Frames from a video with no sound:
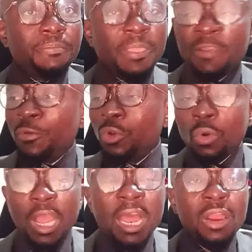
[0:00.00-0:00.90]
If you
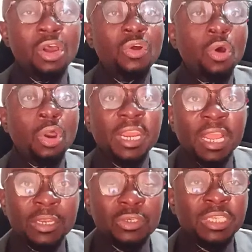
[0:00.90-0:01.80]
look at all the
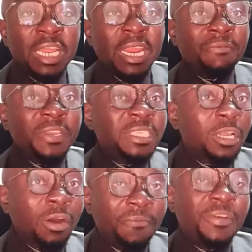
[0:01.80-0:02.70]
countries that are facing
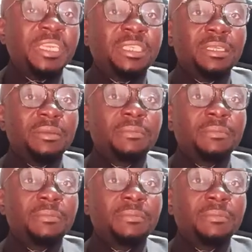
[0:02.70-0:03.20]
conflict,